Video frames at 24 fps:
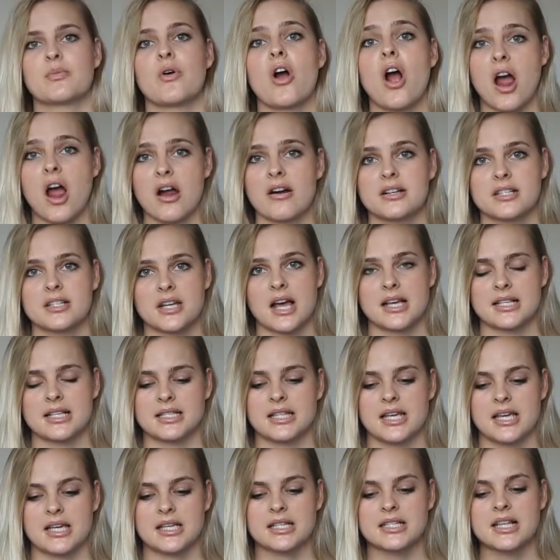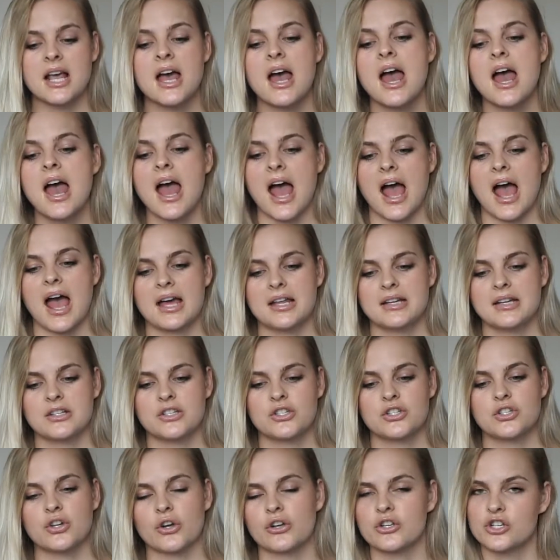Prioritize things,
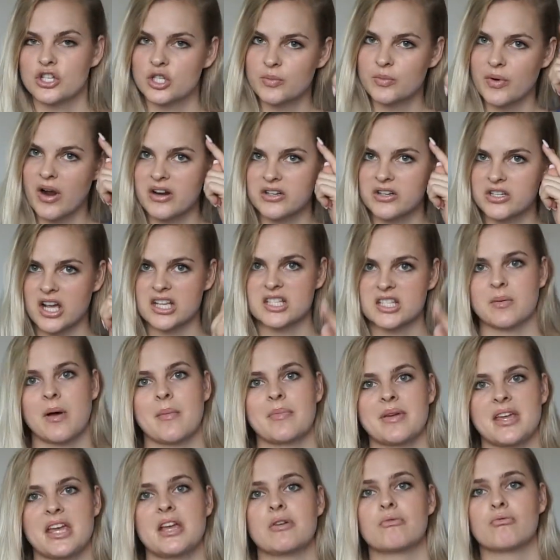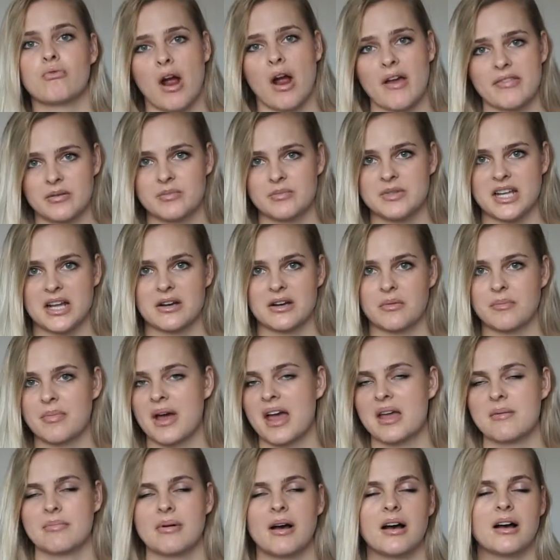and don't just prioritize them up here, write them down on
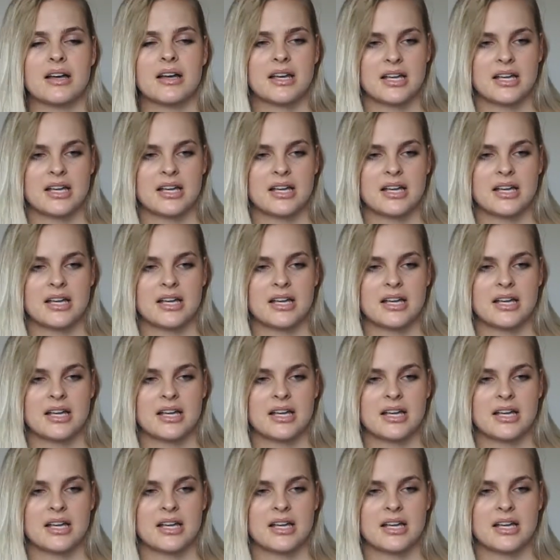paper.